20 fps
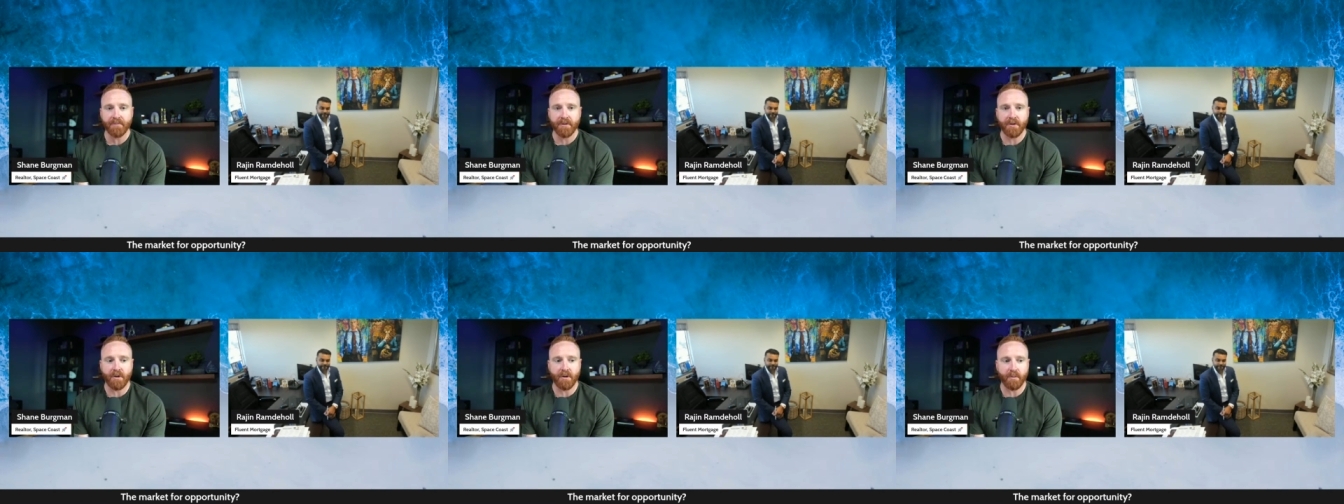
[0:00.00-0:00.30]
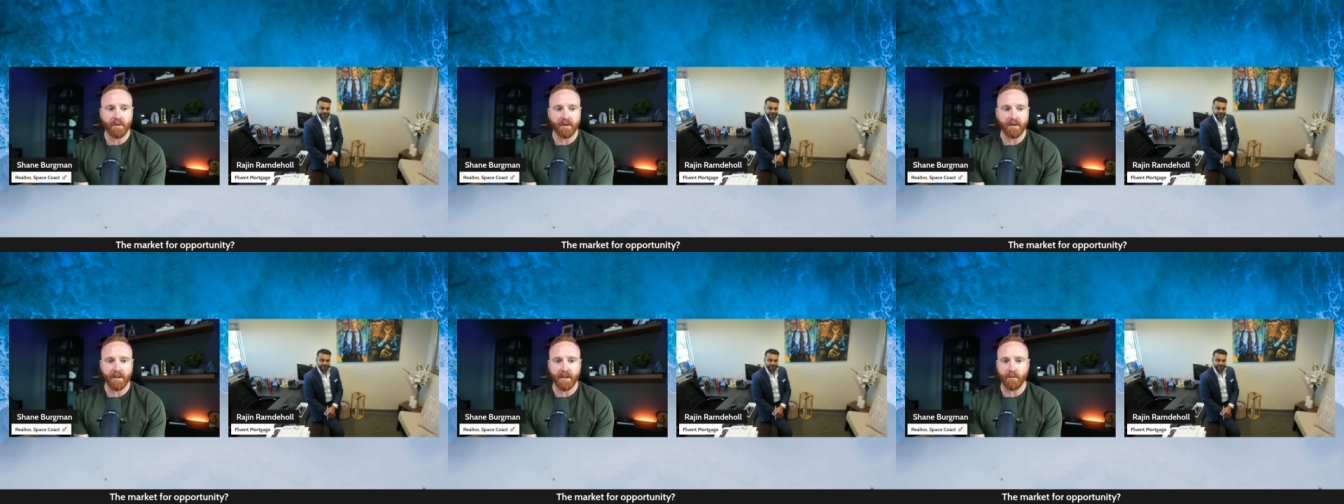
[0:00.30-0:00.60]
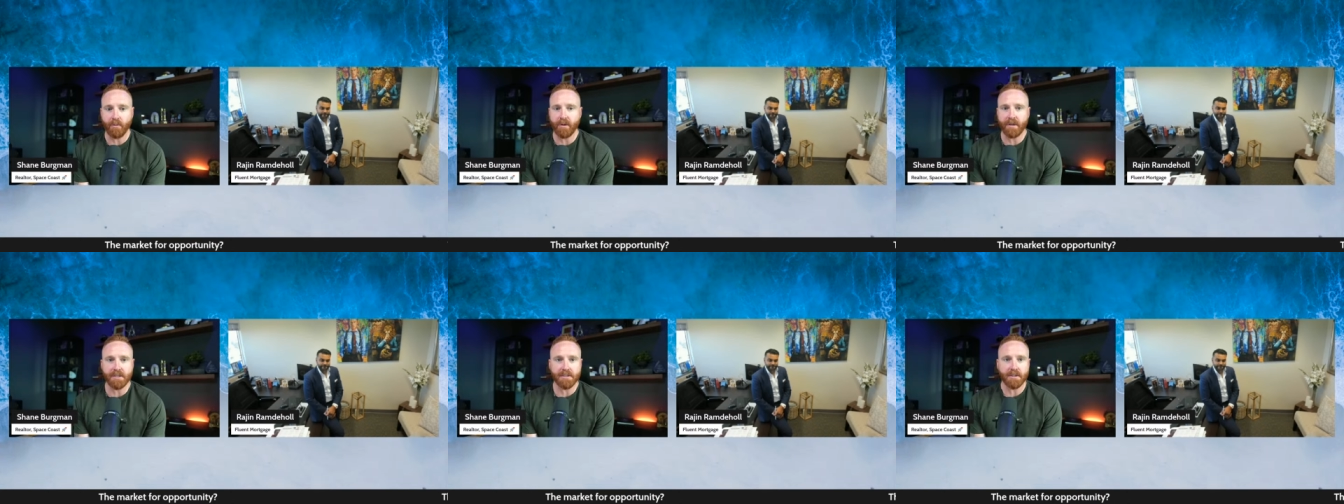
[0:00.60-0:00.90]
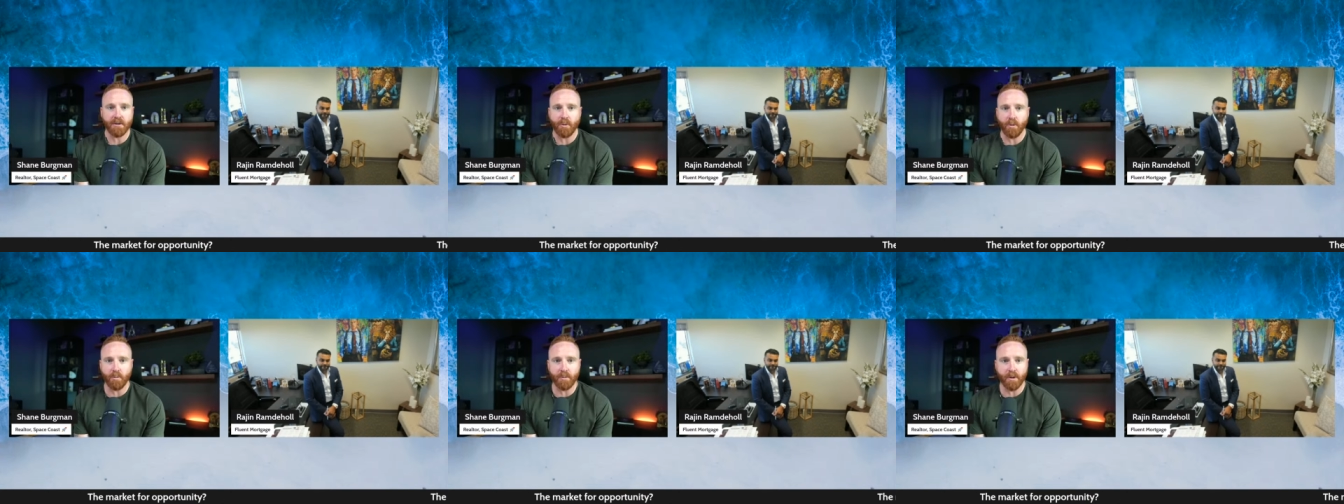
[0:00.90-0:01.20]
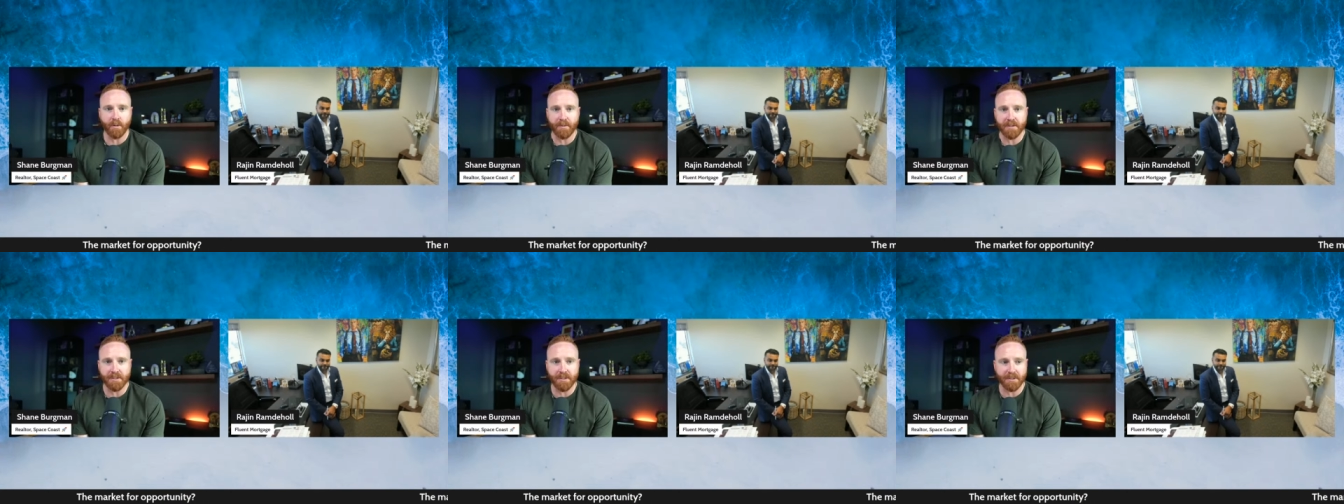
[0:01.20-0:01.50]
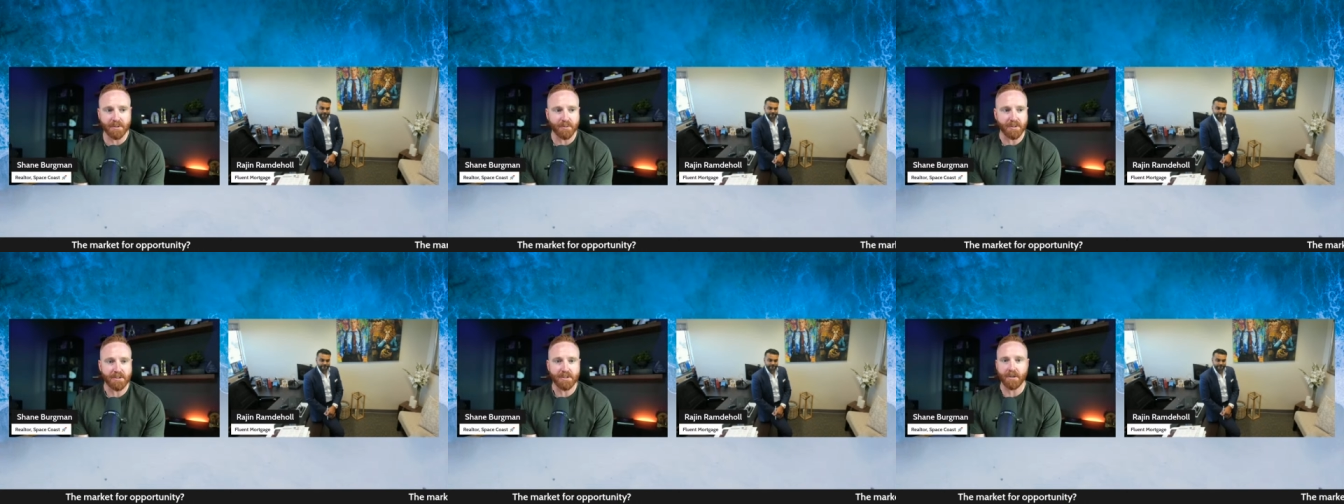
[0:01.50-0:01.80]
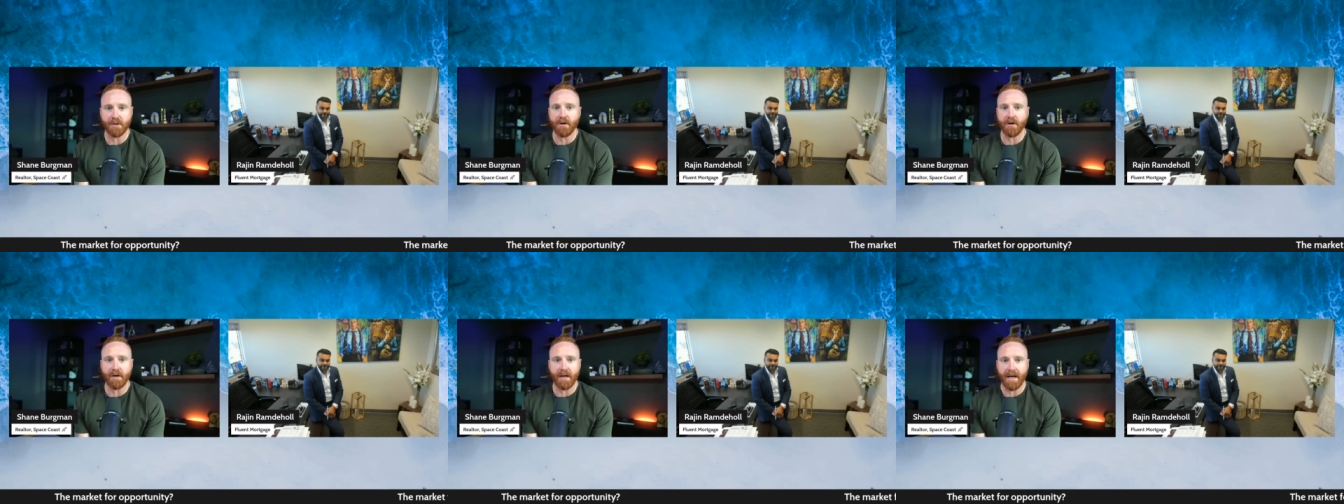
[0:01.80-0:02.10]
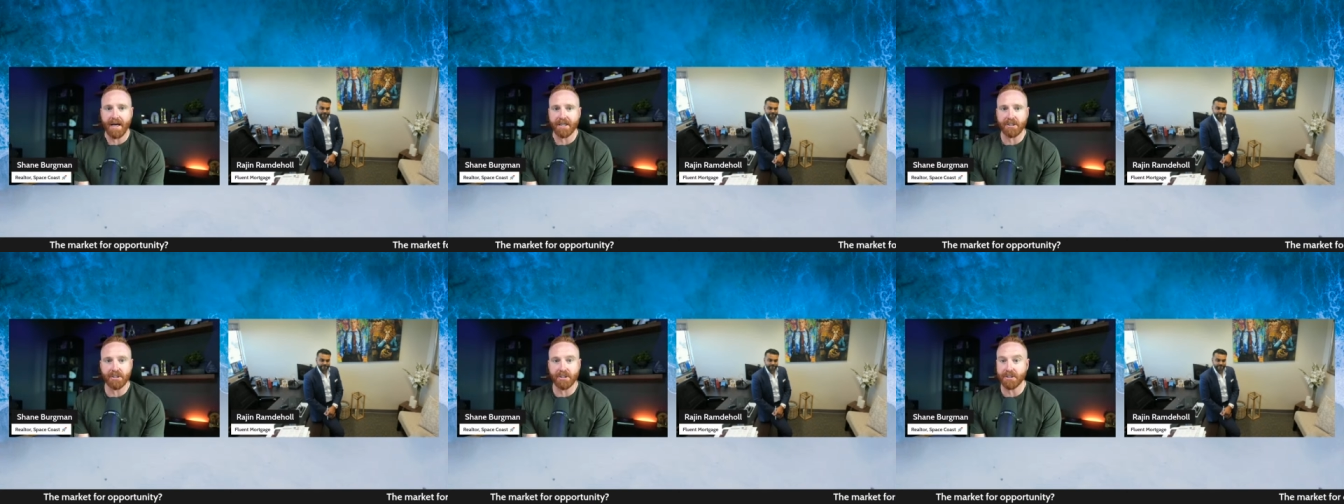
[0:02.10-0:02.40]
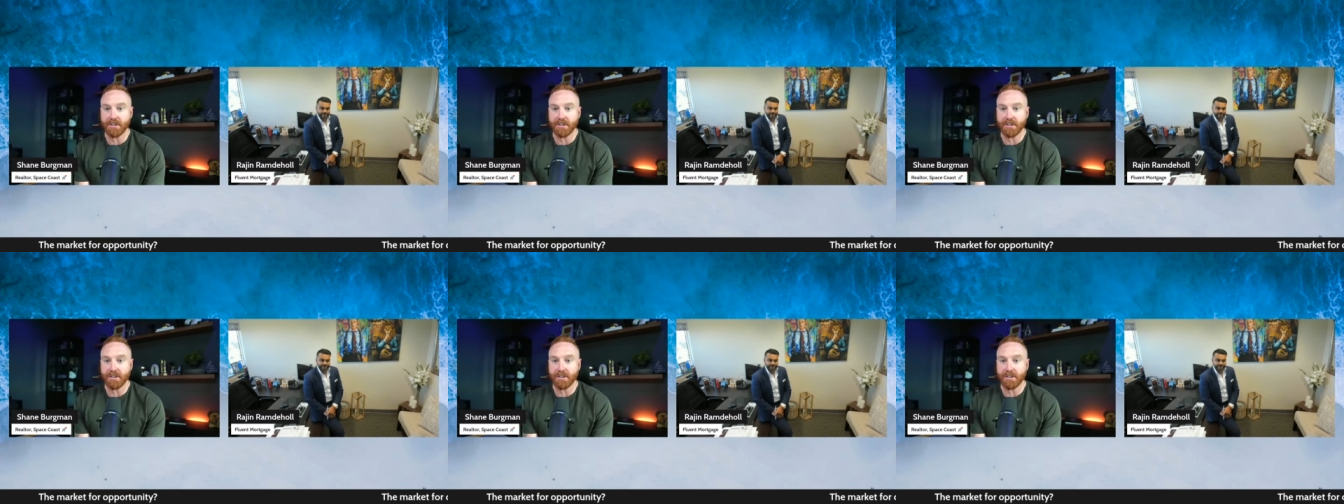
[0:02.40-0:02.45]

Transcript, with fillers: You know, we were like, what is the whole purpose of this? What's the call to action?